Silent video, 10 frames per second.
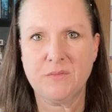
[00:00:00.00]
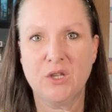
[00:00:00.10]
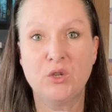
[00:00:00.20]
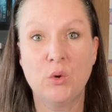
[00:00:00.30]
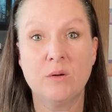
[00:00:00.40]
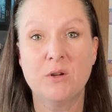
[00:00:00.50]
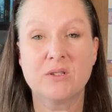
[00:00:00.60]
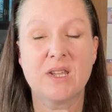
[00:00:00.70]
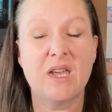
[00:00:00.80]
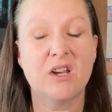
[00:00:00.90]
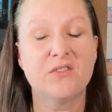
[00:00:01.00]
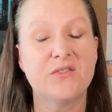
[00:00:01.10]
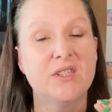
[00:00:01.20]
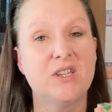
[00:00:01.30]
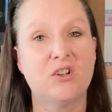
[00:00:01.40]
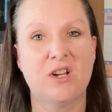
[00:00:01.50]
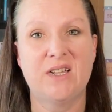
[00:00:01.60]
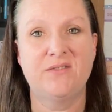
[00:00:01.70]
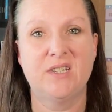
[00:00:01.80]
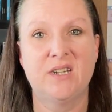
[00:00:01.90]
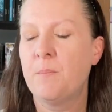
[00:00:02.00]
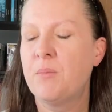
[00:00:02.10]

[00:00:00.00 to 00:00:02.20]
Your most carefully crafted,